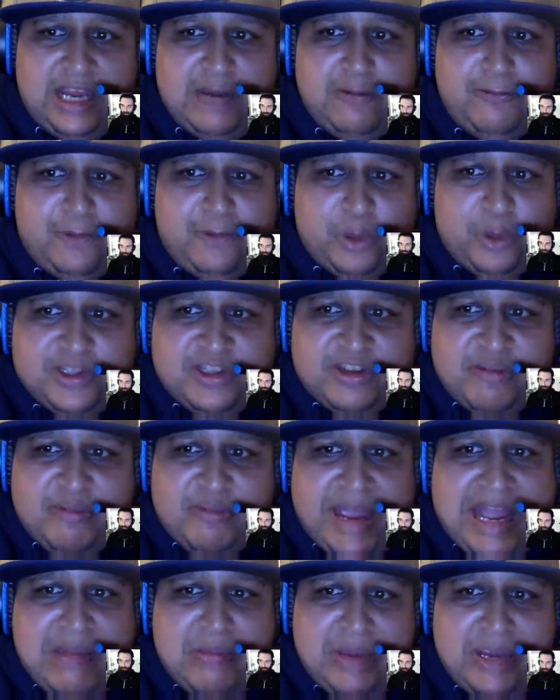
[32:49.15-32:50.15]
influence of
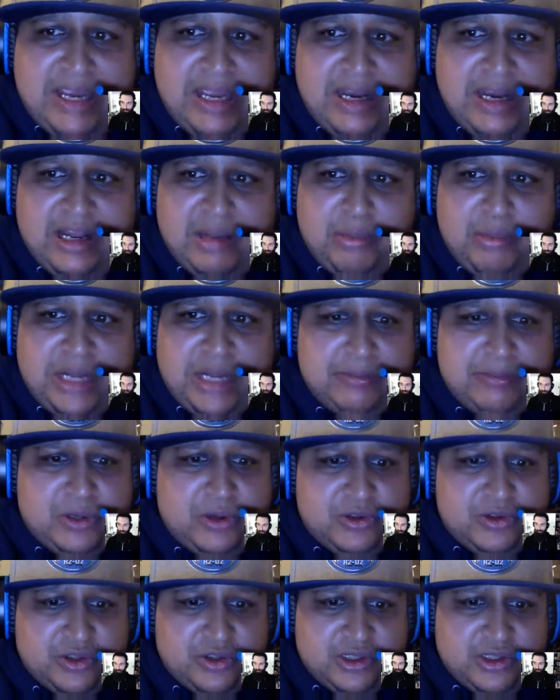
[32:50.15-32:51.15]
Batman on pop
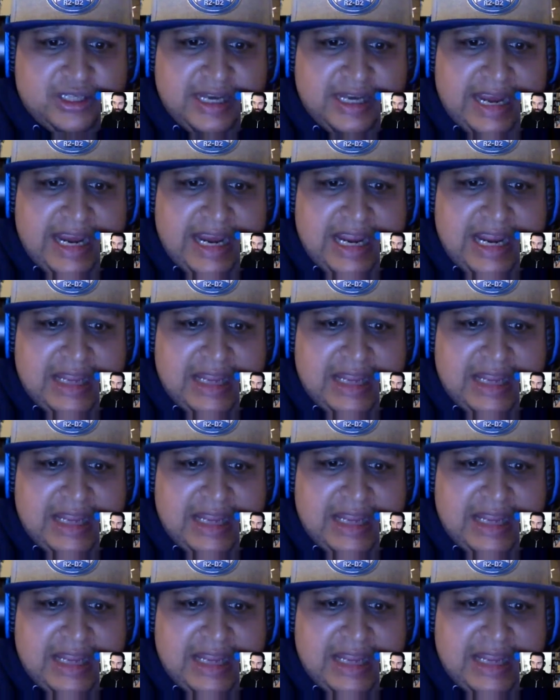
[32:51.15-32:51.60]
culture today,